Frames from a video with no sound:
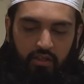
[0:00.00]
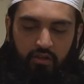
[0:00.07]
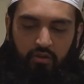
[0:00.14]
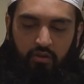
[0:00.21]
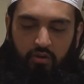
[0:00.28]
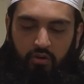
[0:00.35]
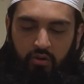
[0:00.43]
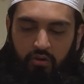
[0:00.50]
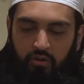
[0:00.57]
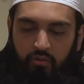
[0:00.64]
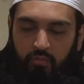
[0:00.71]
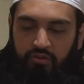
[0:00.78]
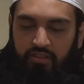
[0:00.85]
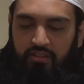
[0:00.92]
nor
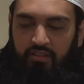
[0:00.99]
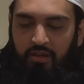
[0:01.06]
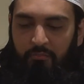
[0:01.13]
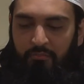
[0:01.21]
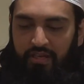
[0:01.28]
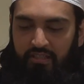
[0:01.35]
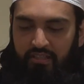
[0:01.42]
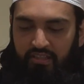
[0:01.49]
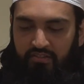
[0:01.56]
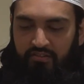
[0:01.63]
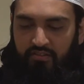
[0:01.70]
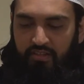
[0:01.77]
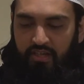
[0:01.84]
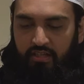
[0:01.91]
was it completely
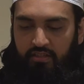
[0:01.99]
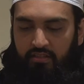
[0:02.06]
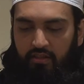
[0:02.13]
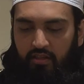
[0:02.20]
straight.